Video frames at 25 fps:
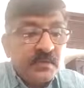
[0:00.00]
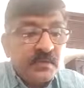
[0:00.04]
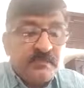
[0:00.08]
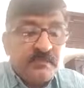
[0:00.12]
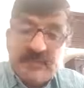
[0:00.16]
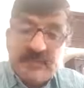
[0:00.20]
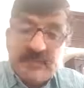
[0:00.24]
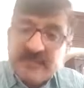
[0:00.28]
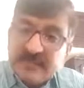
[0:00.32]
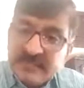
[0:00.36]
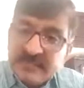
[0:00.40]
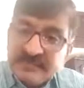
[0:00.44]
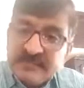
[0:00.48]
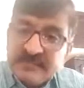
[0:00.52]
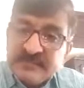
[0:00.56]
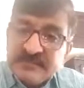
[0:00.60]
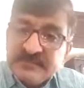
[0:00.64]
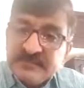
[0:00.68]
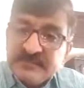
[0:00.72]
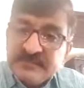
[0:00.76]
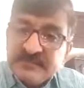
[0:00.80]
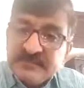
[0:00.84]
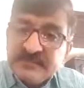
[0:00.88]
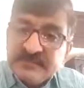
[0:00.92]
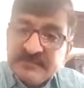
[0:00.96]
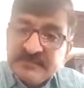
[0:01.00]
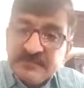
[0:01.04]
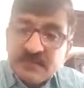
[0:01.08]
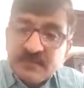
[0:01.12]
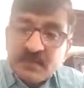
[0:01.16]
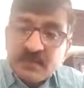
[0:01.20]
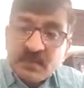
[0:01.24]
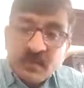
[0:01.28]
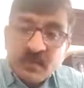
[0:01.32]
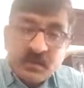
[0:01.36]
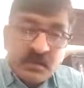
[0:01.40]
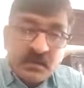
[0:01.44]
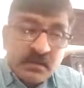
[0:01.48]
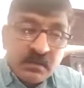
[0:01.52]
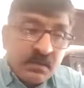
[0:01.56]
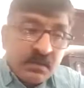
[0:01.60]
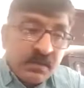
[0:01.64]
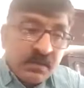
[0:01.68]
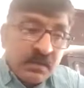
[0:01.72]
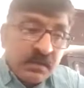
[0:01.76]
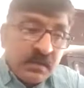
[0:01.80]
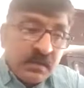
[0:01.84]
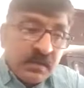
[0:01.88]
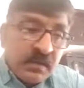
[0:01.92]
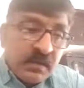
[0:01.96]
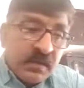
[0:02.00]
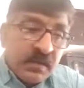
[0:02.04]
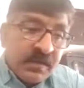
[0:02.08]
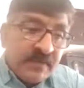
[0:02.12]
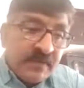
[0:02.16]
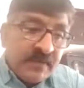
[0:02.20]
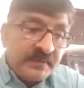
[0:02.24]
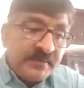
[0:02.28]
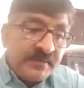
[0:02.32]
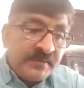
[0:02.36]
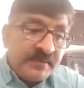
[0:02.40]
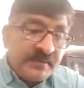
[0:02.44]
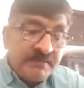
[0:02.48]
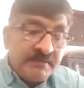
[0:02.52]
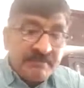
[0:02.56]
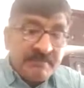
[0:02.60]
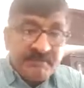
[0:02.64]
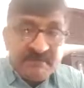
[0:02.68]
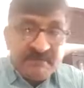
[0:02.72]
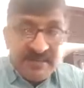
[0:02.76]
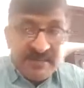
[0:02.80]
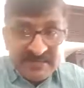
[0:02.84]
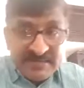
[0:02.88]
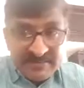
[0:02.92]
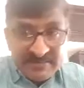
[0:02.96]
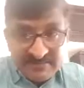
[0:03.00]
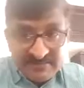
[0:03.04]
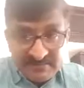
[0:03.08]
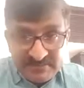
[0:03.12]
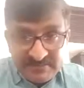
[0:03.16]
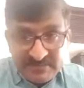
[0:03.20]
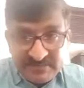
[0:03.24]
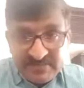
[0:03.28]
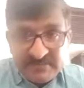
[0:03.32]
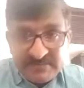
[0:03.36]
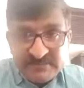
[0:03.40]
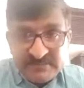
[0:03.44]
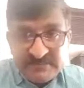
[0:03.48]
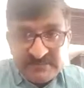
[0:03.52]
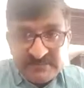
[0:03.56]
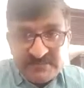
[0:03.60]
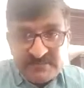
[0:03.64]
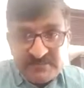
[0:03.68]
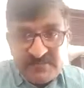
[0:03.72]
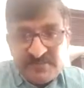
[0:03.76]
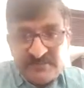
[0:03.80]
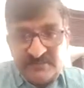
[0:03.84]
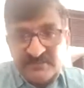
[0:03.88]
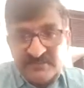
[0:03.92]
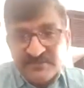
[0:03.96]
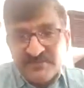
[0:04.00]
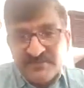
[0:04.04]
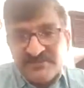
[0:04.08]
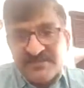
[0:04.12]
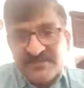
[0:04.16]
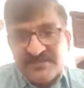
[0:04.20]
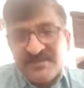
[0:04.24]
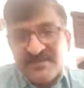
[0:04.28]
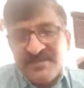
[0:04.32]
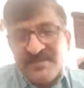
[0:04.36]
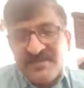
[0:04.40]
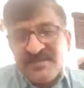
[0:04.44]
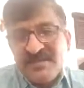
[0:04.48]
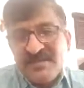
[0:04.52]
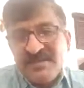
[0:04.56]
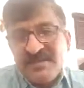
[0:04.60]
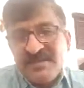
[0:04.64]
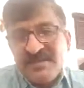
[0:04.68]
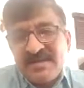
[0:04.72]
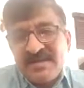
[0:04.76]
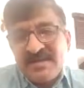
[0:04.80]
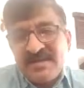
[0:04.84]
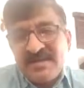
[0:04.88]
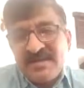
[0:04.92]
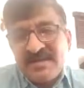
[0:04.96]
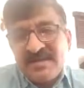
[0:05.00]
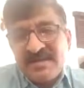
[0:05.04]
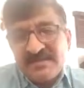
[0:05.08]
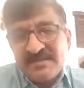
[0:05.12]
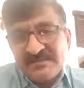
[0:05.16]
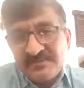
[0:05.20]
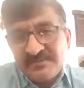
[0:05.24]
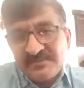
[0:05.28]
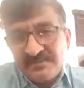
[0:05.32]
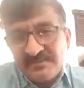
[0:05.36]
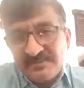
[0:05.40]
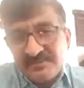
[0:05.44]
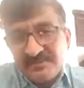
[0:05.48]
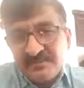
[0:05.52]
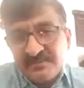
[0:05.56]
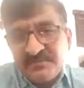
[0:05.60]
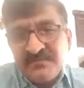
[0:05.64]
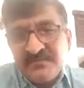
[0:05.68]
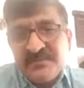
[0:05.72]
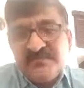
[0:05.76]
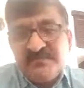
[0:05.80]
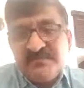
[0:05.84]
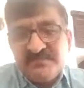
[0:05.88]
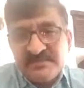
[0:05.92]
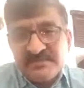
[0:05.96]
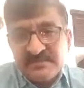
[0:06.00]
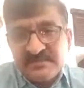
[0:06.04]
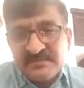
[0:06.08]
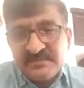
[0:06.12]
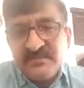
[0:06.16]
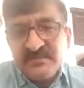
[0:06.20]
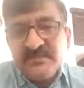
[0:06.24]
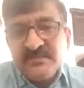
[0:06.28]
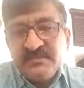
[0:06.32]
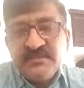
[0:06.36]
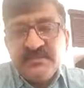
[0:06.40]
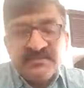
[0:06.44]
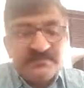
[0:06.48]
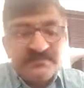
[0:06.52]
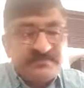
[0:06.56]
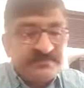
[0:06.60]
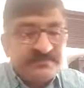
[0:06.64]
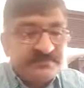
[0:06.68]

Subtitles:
malaise, and bad taste because of the activity of infection there,